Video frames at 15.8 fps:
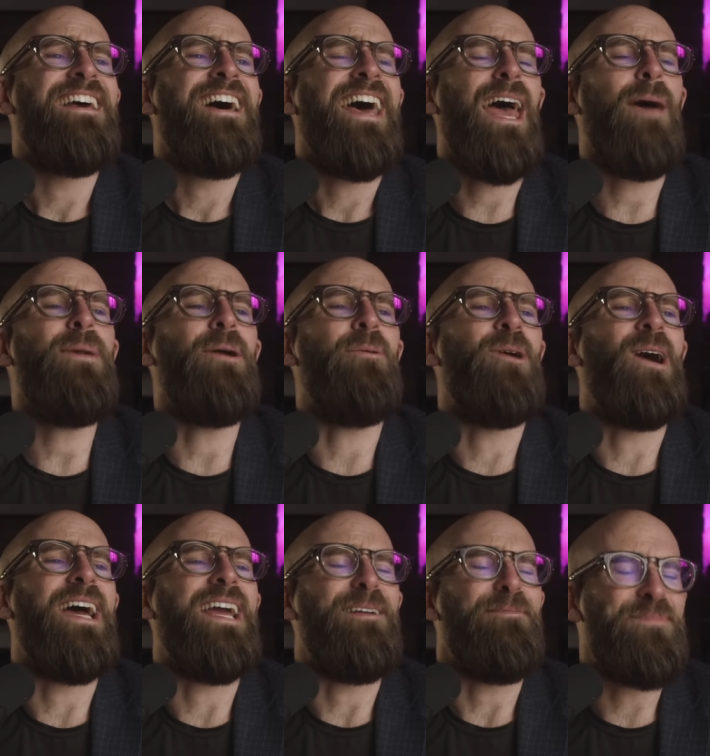
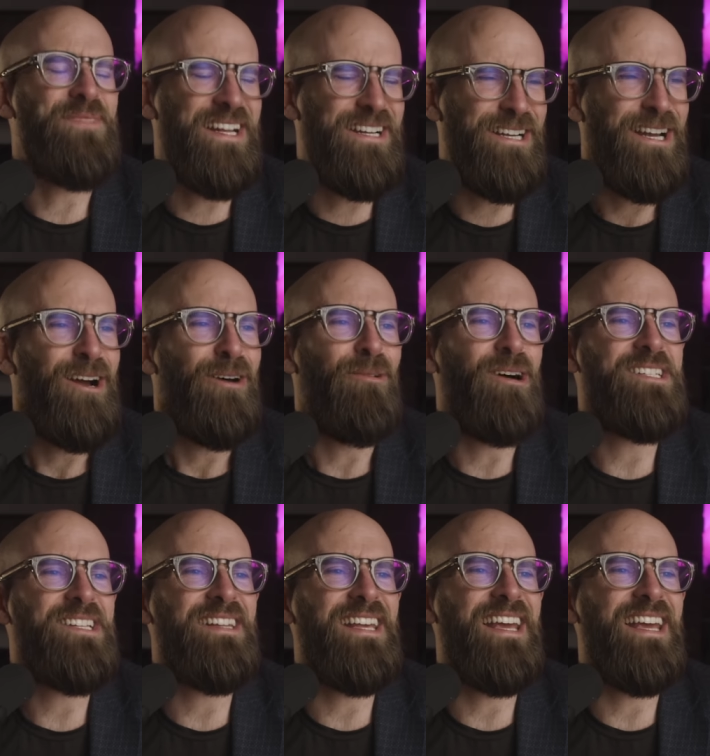Hemingway, what do you